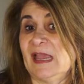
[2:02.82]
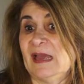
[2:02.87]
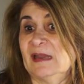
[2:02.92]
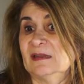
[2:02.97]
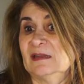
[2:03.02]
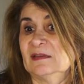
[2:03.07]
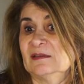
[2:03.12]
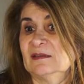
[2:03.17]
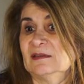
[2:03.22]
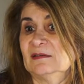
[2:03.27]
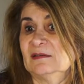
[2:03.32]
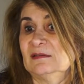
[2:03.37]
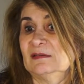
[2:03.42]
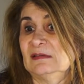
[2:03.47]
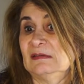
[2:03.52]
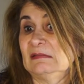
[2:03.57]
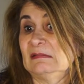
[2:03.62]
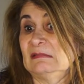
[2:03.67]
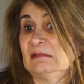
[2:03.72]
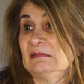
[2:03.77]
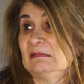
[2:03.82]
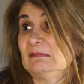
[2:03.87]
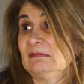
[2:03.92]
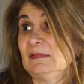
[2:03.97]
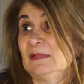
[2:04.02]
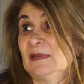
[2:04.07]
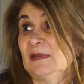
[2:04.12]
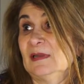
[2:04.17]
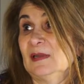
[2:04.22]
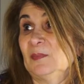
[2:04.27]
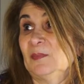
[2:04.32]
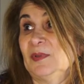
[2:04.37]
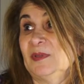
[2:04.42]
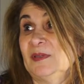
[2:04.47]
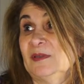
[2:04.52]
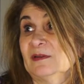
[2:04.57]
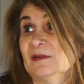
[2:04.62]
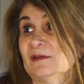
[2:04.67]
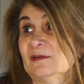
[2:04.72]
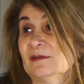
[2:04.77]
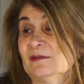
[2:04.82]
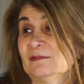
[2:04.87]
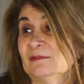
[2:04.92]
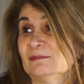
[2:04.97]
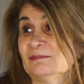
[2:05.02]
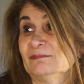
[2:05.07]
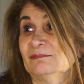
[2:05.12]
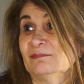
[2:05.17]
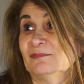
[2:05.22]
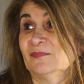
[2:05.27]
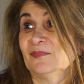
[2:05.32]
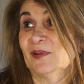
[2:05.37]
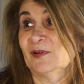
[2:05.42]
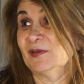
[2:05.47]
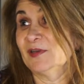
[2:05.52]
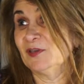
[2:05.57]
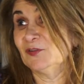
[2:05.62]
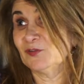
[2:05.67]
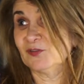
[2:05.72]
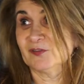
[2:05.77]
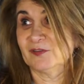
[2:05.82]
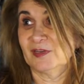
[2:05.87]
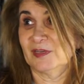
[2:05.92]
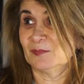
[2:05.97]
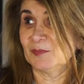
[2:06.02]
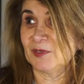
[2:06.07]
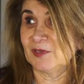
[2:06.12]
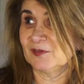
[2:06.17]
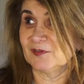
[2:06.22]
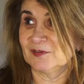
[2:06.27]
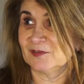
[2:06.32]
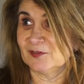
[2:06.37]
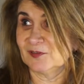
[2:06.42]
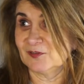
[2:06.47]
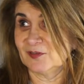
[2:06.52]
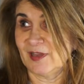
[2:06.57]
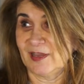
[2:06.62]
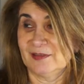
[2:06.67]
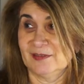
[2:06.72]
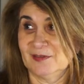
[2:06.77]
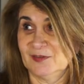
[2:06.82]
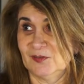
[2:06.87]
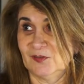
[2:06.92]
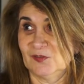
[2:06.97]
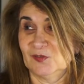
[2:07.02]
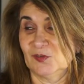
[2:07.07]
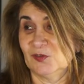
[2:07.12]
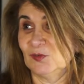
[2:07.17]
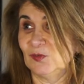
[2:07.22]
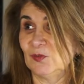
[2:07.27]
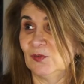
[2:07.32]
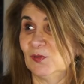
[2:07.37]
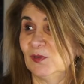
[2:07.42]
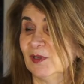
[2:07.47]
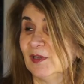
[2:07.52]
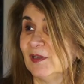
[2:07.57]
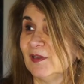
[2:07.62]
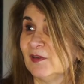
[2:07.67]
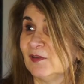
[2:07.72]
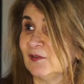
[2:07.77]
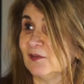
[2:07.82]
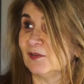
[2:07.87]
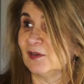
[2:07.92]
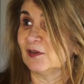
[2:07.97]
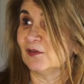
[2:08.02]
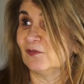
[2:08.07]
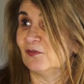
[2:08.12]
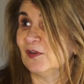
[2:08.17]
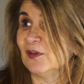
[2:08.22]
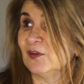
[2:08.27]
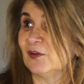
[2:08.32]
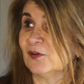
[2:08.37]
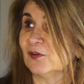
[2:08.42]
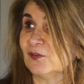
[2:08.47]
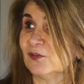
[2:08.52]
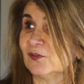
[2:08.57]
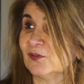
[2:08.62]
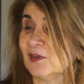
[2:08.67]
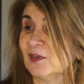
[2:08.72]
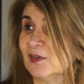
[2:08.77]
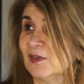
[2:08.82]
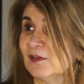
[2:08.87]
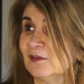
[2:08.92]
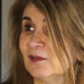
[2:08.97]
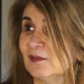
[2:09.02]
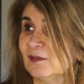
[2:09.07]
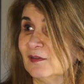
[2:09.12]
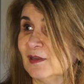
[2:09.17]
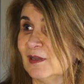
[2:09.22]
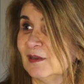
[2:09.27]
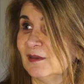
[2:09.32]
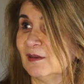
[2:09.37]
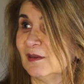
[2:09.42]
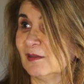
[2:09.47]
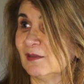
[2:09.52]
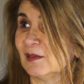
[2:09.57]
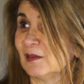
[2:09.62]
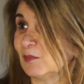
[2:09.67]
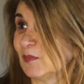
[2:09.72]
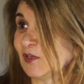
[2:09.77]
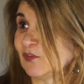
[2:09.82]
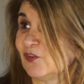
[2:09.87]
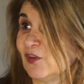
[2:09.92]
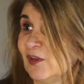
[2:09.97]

at it, it didn't appear very interesting because it just had these two zinc fingers in it and then nothing much